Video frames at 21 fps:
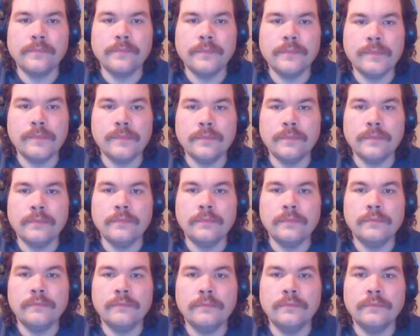
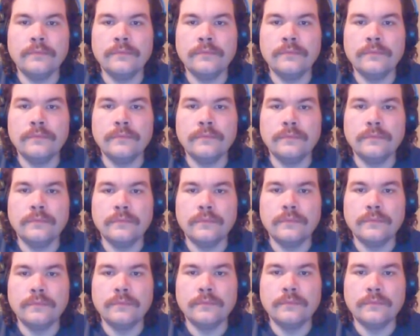
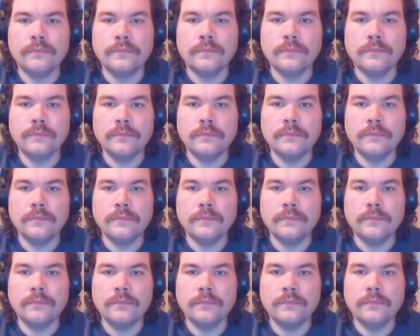
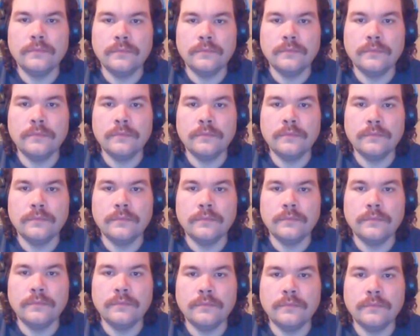
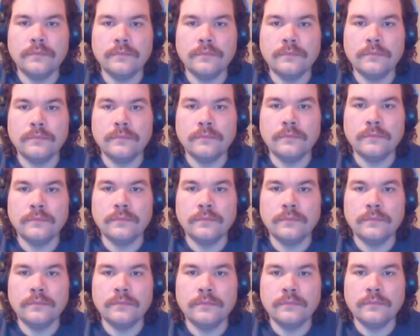
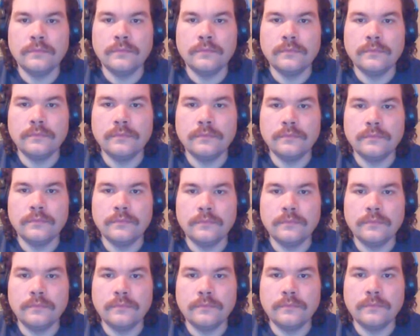
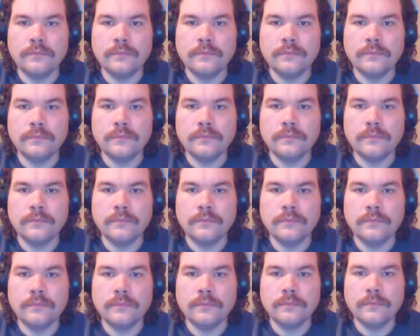
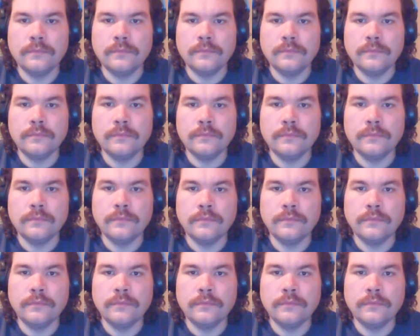(not speaking)